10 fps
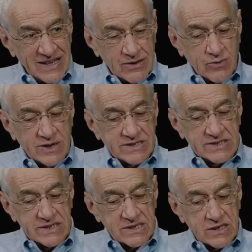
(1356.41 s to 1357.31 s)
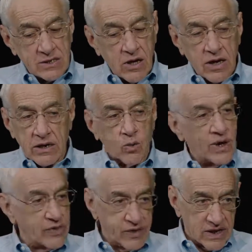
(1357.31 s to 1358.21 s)
It was not a
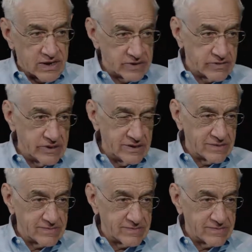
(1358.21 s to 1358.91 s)
wealthy country.